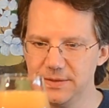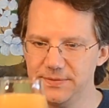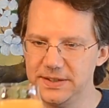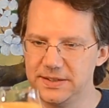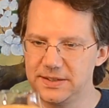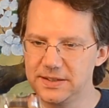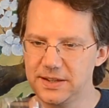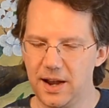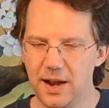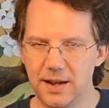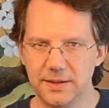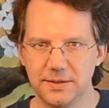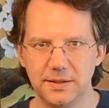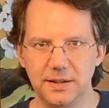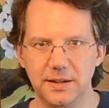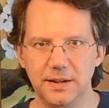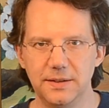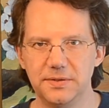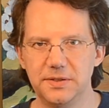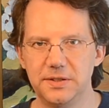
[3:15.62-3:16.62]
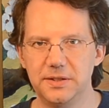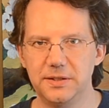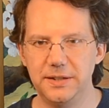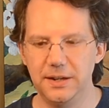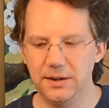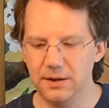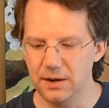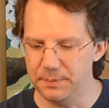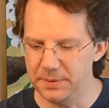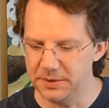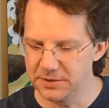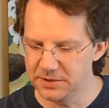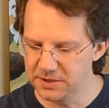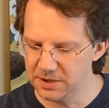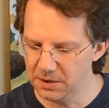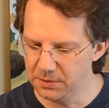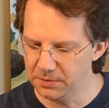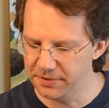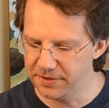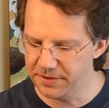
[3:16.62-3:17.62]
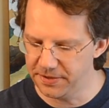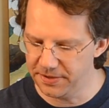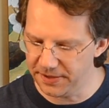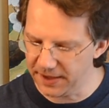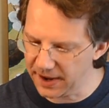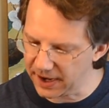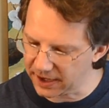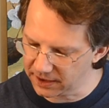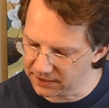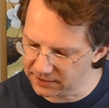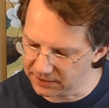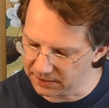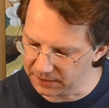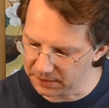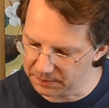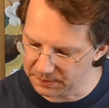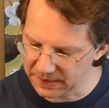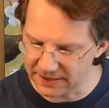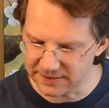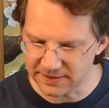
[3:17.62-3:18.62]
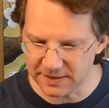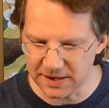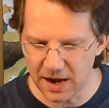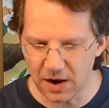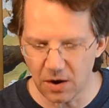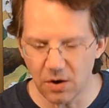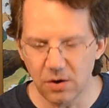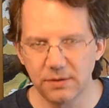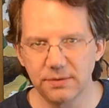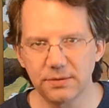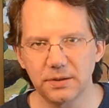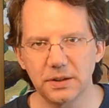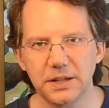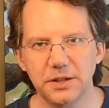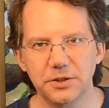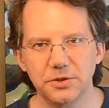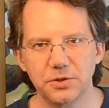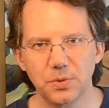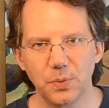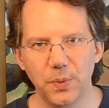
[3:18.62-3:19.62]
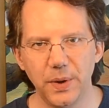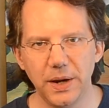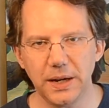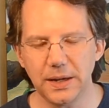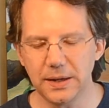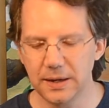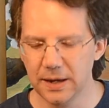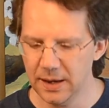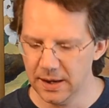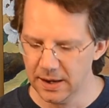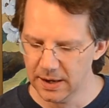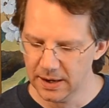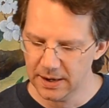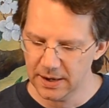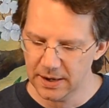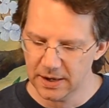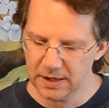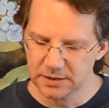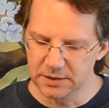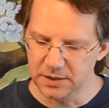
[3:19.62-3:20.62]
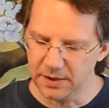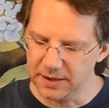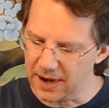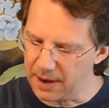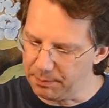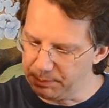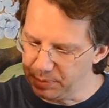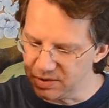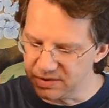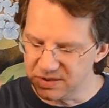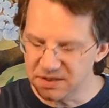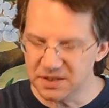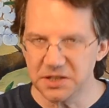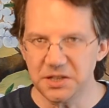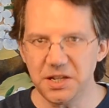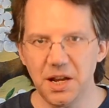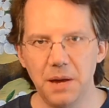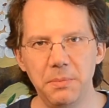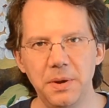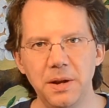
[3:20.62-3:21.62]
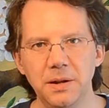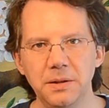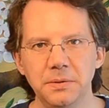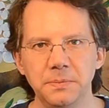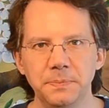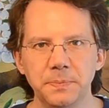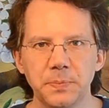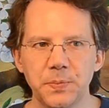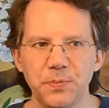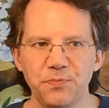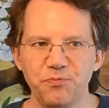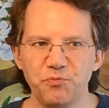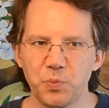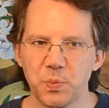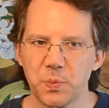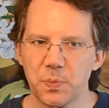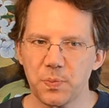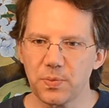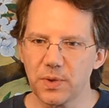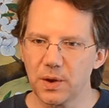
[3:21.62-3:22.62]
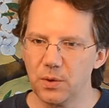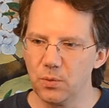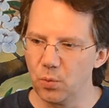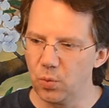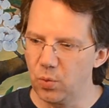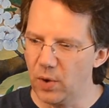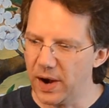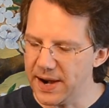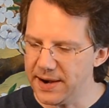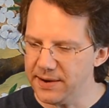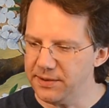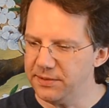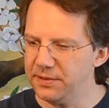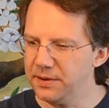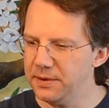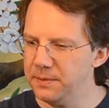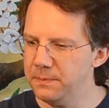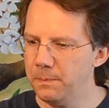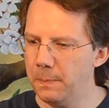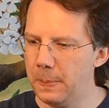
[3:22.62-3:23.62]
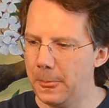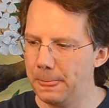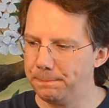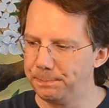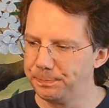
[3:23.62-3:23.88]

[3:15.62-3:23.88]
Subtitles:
a viscosity of syrup. It's so thick, but it's not overly sweet. So you got persimmon, raisin,